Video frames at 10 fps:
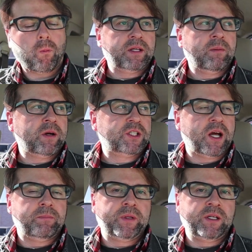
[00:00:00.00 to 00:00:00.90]
thing about
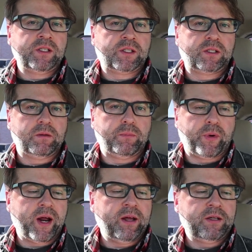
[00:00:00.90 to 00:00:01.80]
Japanese
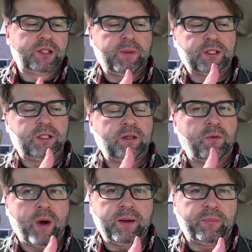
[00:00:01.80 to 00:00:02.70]
bread, especially
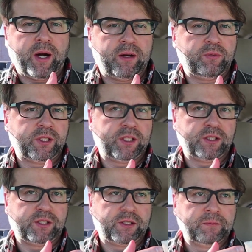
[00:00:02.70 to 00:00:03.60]
the white bread, which
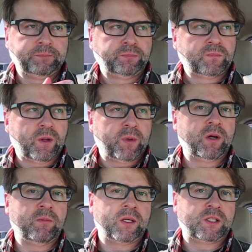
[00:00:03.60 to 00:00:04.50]
is
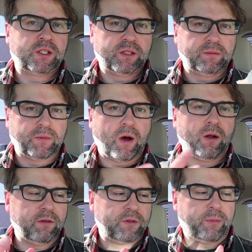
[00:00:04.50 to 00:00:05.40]
pretty much
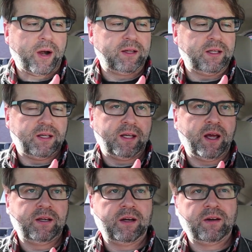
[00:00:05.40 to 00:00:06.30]
all of the bread that you can
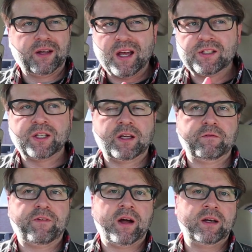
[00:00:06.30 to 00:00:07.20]
get here. Occasionally you
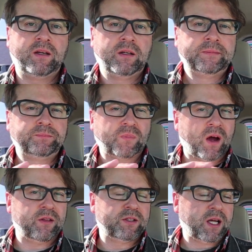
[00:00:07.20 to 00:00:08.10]
can find
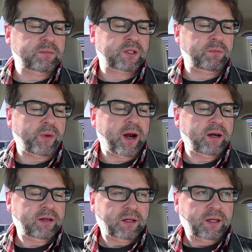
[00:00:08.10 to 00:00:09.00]
other types of
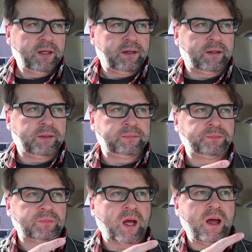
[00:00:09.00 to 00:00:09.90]
bread.
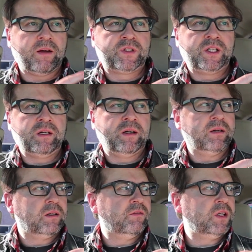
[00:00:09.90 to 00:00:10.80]
I have seen
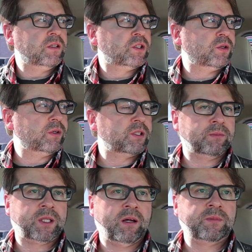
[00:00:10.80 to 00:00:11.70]
at convenience stores
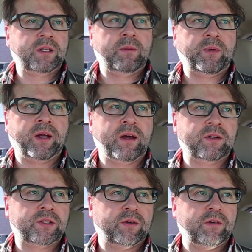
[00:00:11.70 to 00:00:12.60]
sometimes they bring
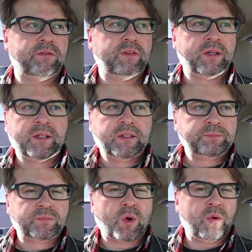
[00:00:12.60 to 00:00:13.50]
out a sort of
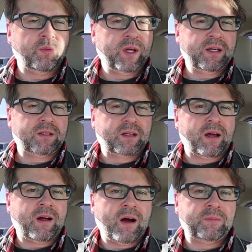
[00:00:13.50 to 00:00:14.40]
whole wheat
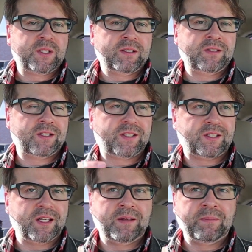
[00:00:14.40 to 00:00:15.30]
kind of option just to
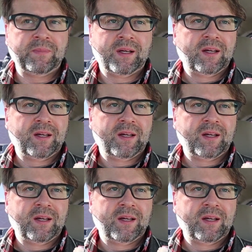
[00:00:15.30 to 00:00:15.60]
seem,